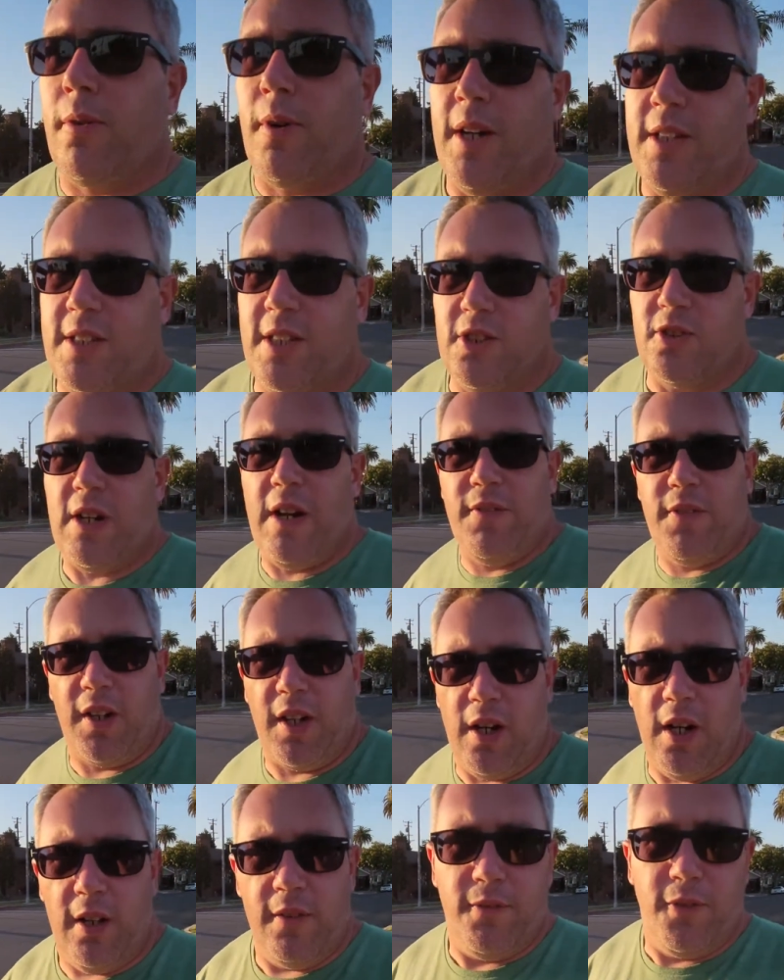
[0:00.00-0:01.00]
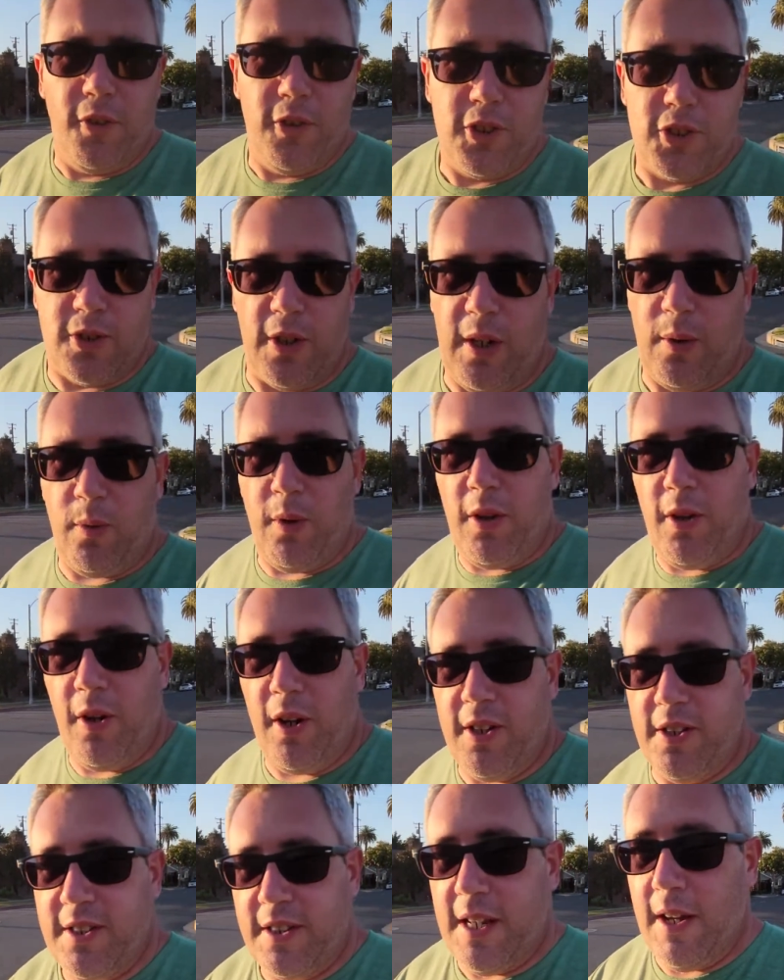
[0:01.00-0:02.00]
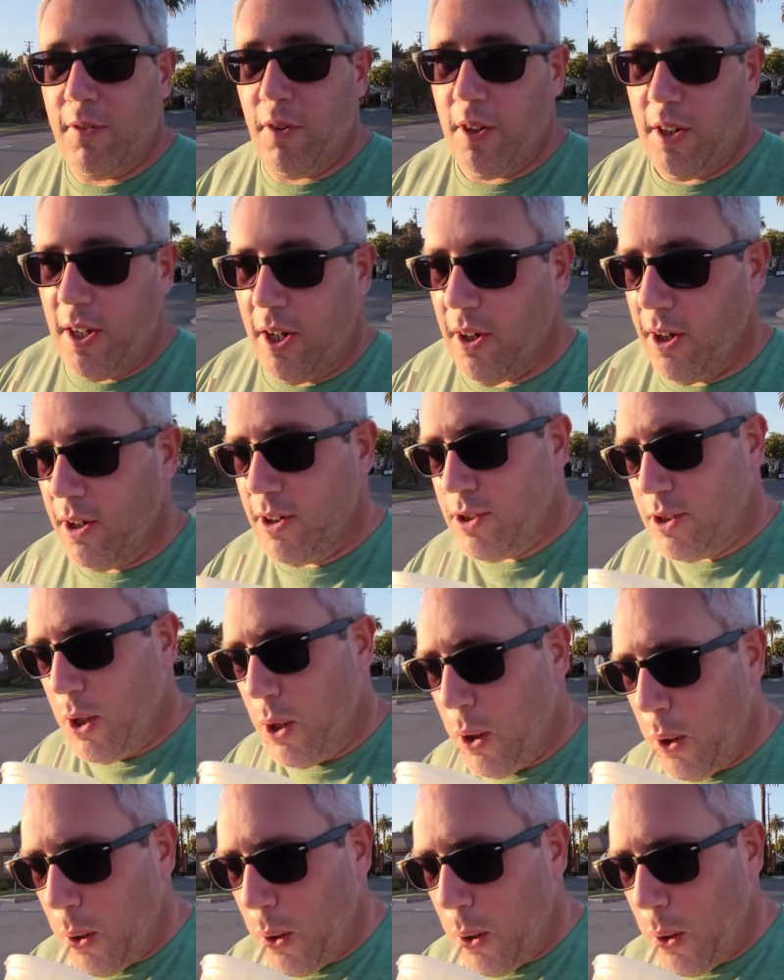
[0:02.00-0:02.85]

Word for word: Crazy traffic on First Street where there is never any cars.